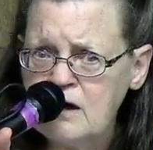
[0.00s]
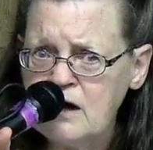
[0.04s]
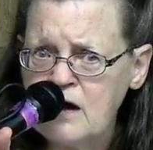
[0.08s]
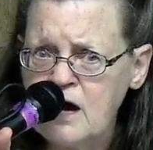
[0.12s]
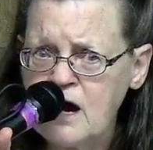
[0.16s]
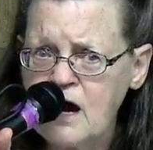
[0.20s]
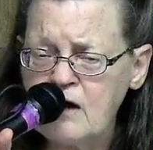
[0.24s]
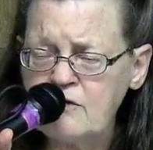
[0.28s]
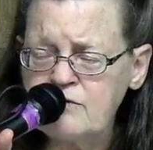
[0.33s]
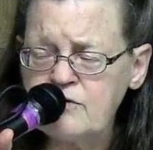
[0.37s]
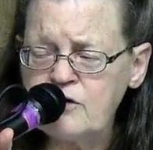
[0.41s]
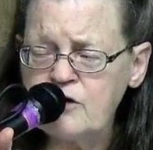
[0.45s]

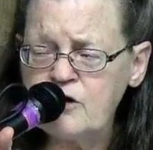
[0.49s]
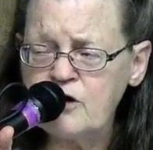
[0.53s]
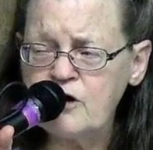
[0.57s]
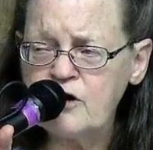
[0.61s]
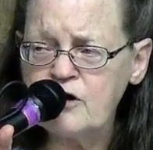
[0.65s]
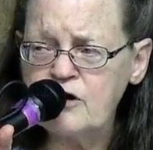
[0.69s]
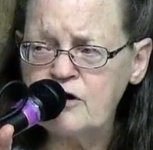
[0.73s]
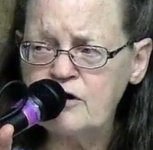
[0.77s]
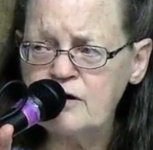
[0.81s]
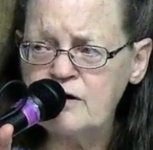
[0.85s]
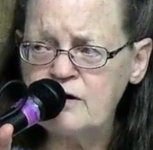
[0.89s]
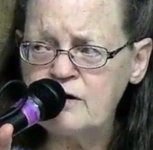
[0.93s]
I've
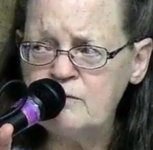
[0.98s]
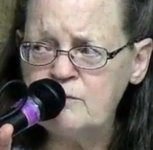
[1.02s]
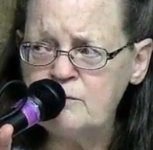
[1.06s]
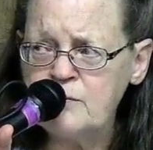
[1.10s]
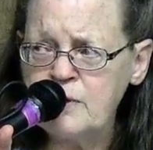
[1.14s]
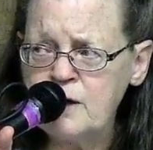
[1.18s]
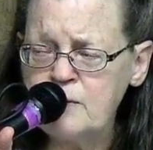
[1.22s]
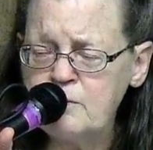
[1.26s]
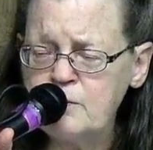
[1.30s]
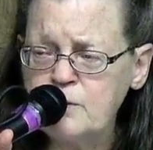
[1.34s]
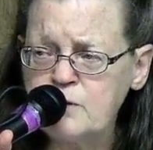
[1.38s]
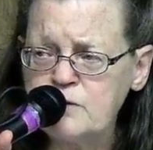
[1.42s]
heard
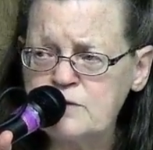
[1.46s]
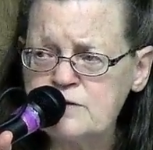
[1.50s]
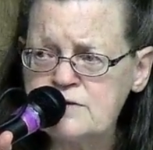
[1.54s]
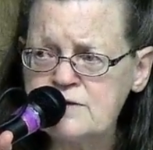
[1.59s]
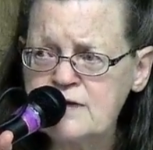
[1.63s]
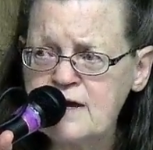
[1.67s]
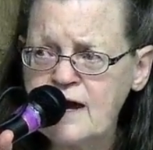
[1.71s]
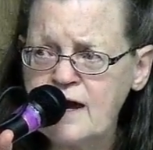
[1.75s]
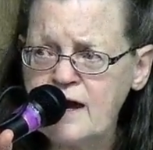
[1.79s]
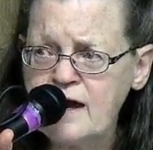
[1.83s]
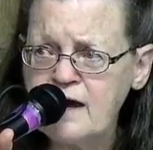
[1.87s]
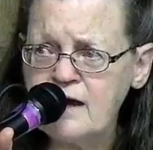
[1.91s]
people
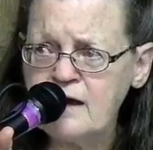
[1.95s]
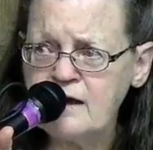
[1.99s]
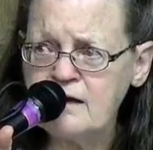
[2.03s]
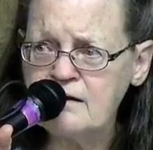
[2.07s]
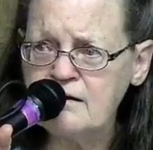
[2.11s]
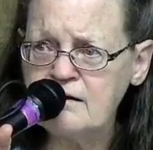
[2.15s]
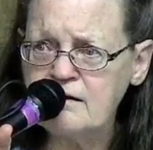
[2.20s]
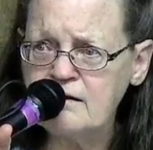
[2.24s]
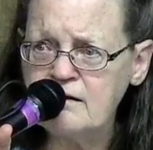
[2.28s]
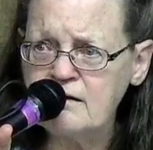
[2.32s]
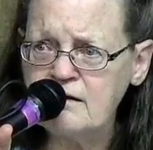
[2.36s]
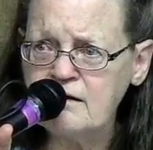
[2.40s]
say,
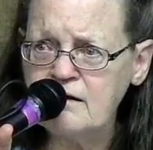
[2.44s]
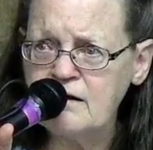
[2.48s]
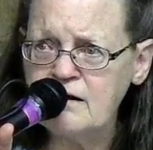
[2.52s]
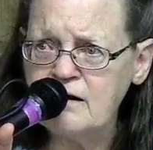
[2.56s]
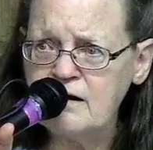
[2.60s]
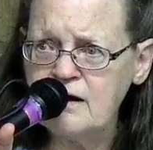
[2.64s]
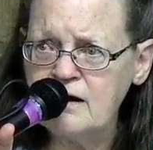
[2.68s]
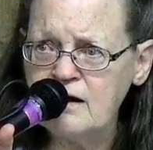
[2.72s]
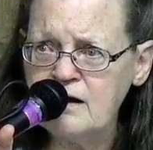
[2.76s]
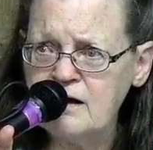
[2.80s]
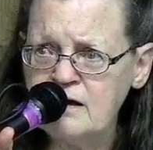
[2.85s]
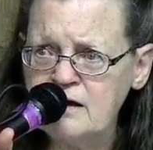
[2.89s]

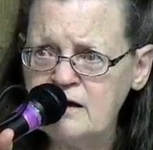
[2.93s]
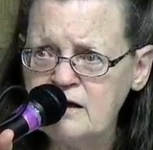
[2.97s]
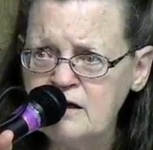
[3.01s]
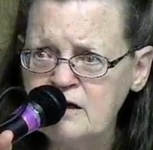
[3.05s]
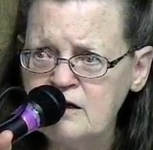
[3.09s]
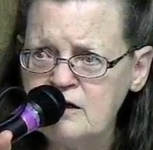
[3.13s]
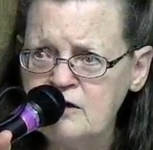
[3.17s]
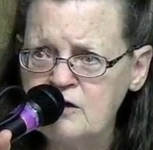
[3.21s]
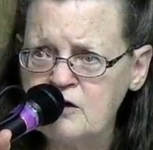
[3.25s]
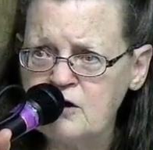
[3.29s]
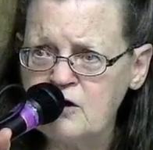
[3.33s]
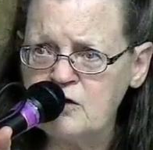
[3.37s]

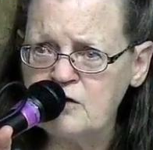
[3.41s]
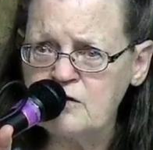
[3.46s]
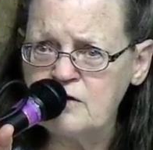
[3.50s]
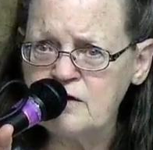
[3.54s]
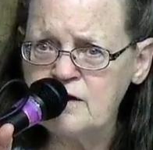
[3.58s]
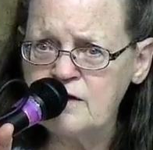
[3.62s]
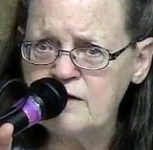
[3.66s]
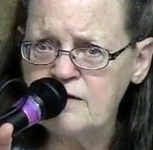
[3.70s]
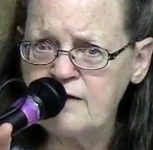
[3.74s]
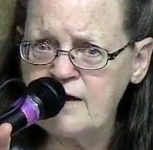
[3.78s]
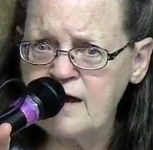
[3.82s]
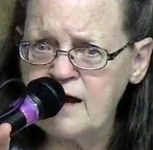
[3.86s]
you know,
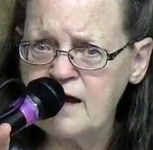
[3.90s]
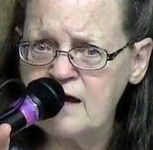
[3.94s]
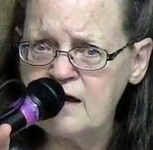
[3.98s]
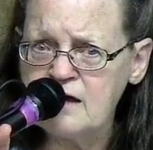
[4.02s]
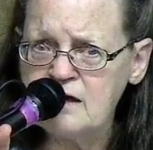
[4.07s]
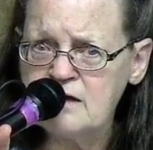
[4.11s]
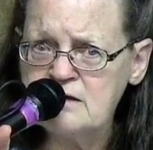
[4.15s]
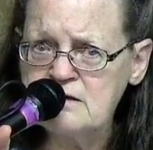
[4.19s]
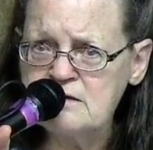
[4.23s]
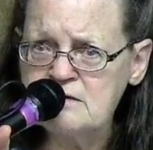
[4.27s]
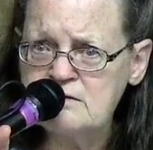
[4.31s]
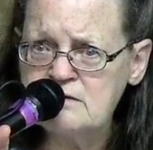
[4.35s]
that
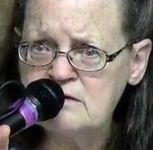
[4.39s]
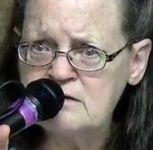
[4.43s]
they